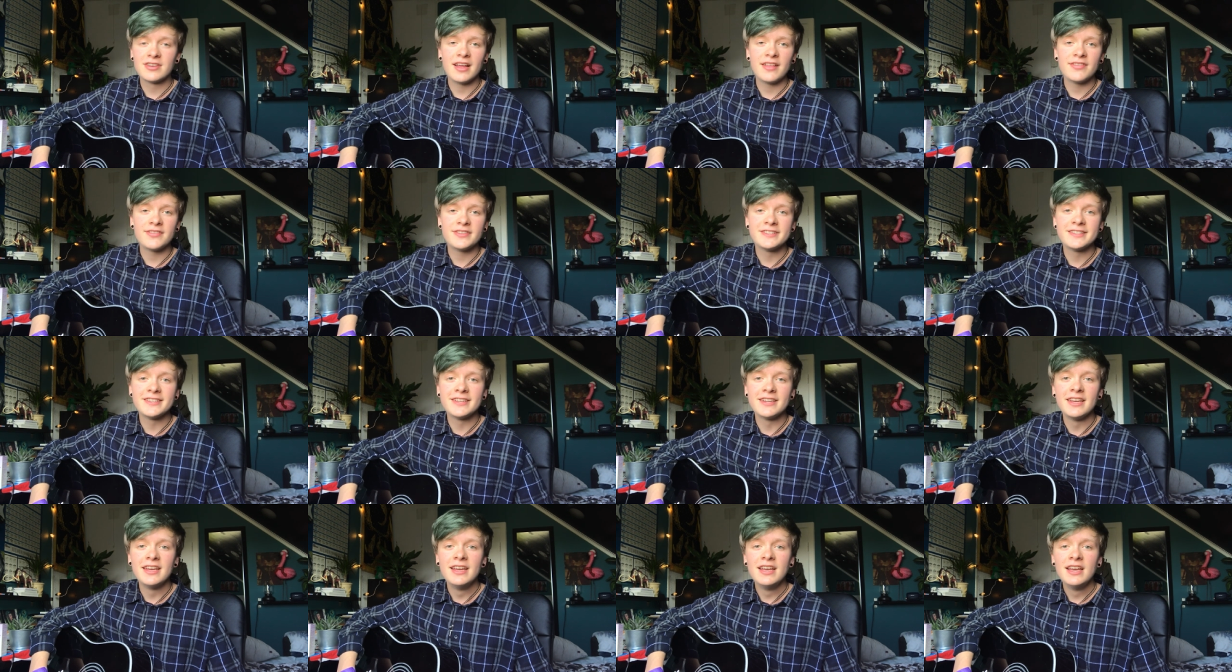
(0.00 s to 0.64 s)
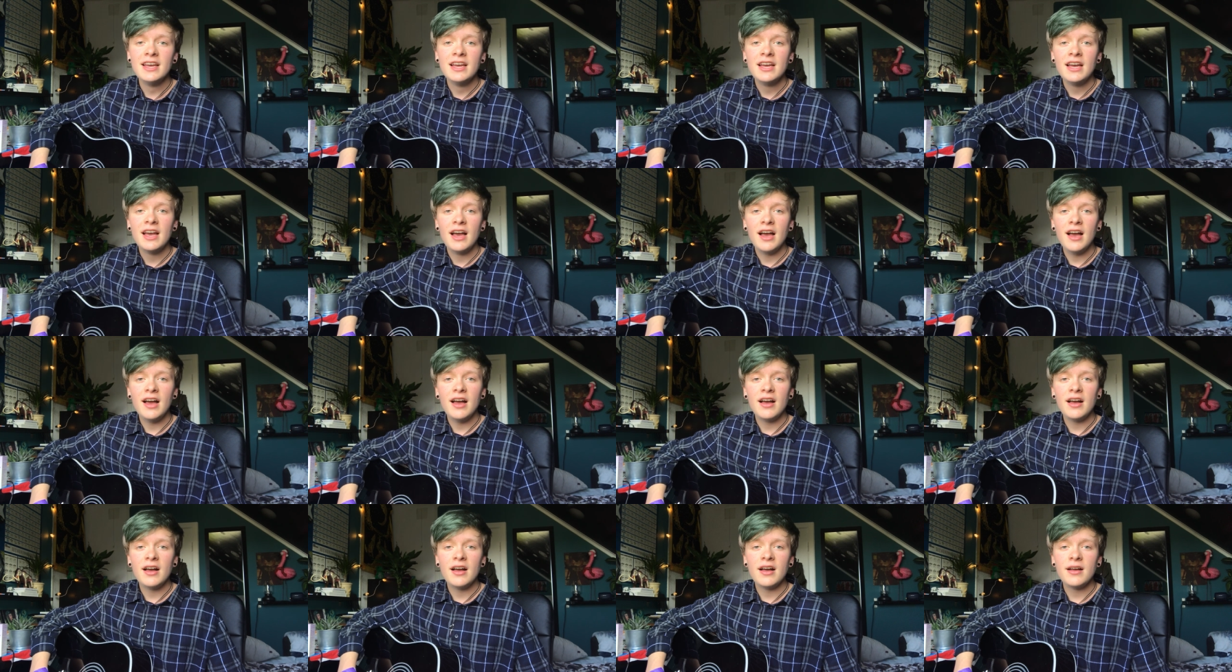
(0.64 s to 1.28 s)
and
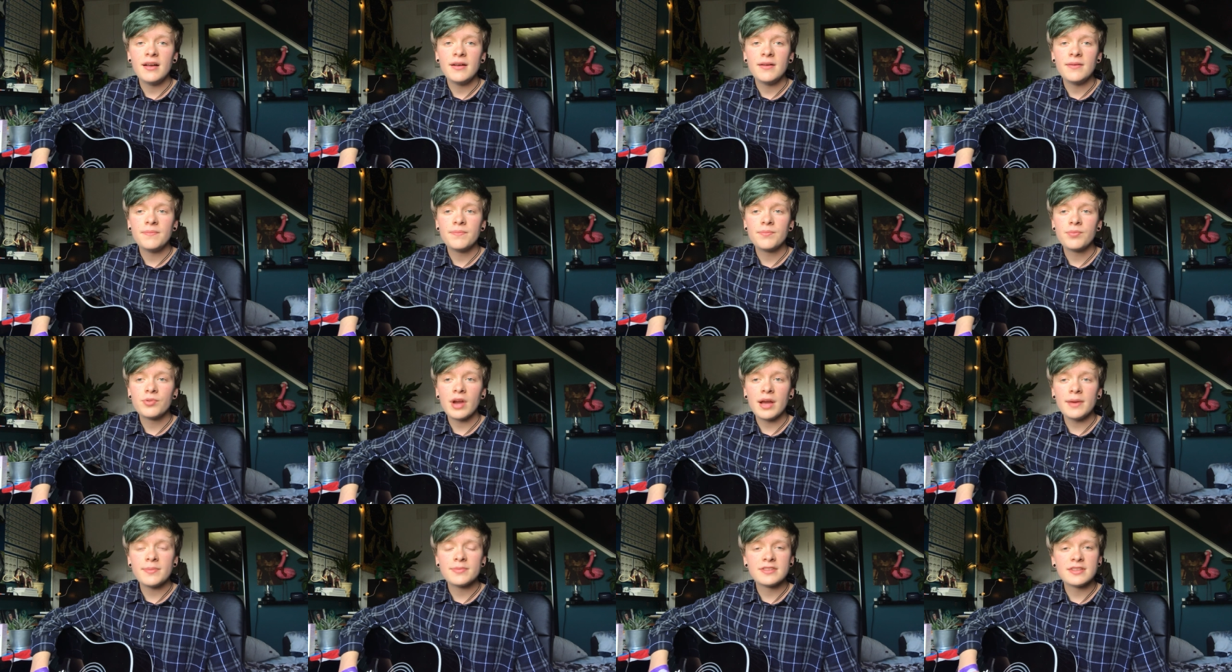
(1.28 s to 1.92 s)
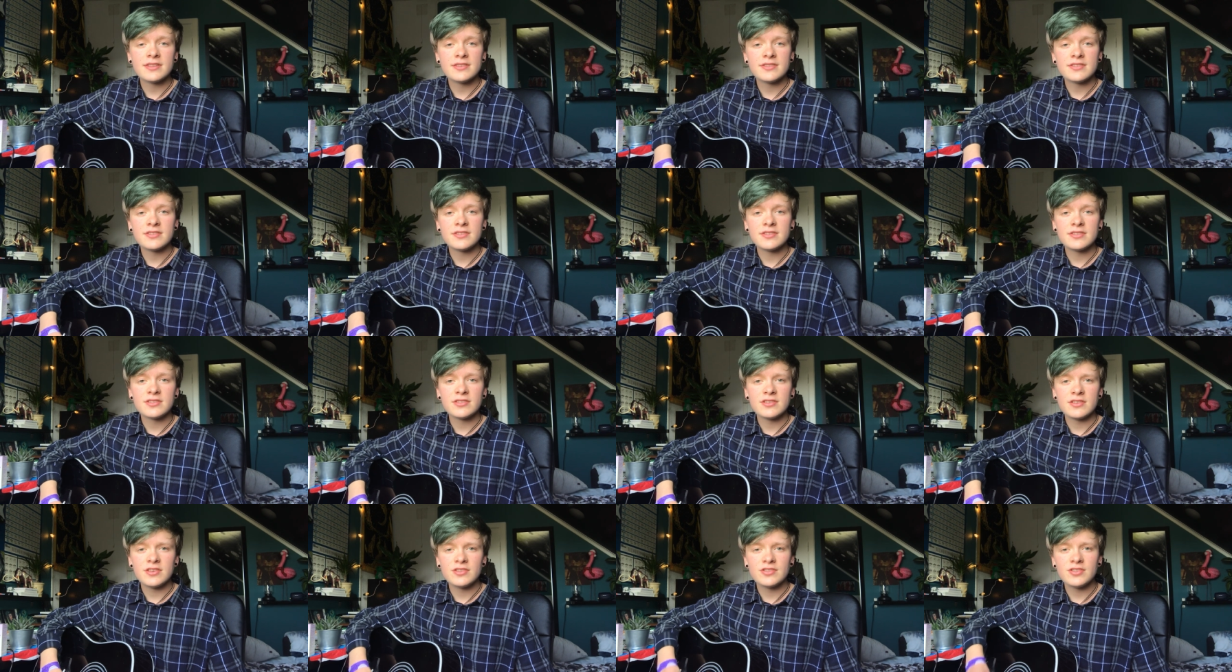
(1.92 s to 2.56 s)
then perhaps
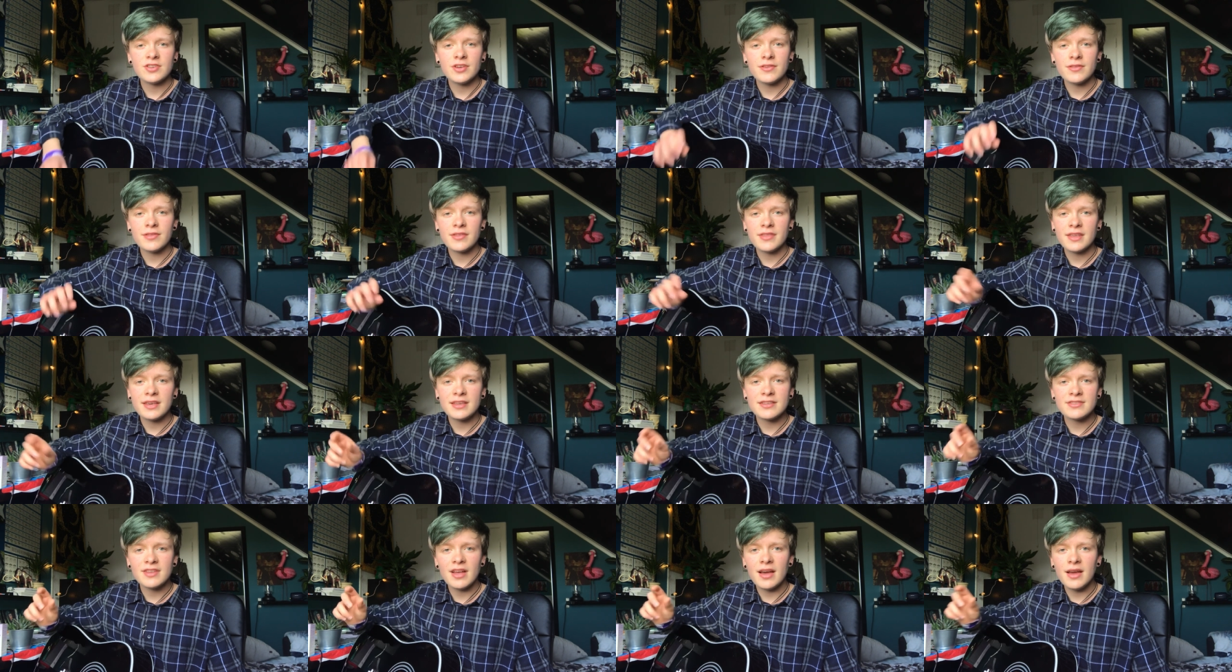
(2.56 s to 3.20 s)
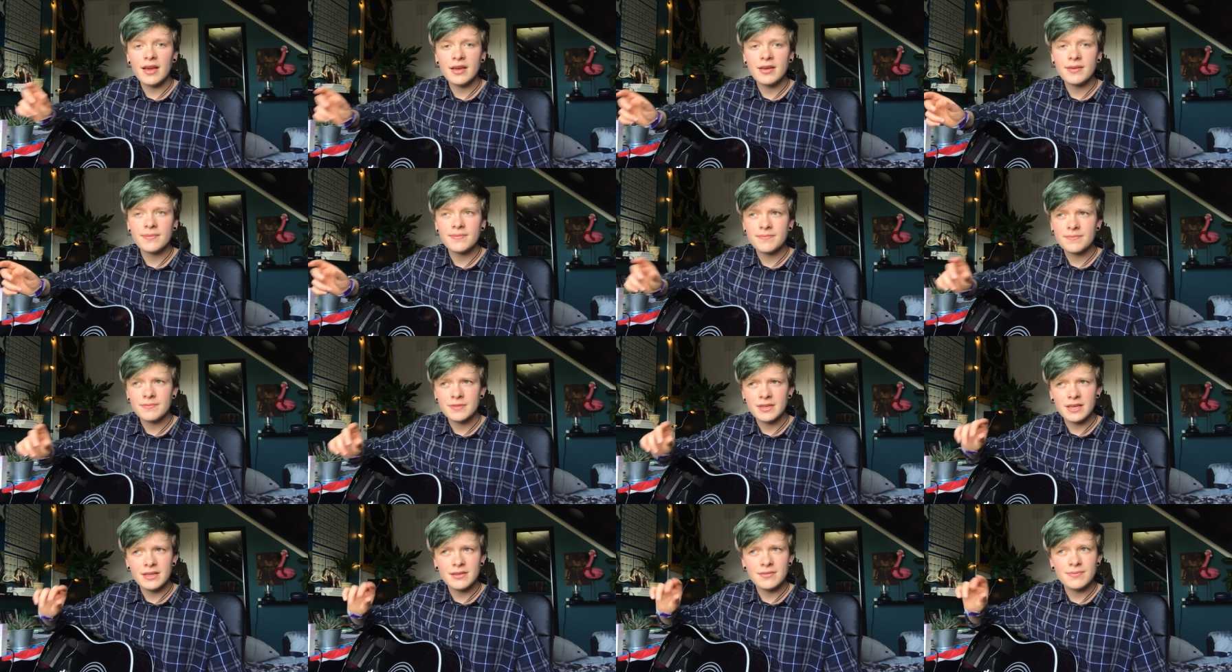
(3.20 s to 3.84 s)
there's certain things that I
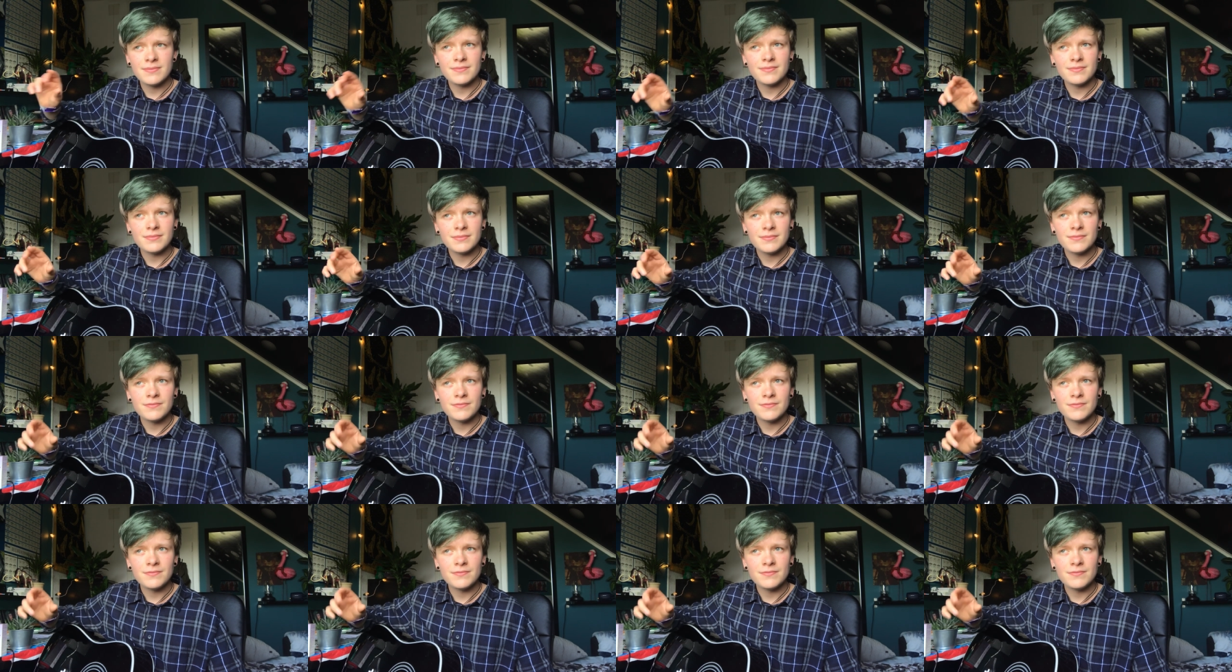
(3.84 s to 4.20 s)
can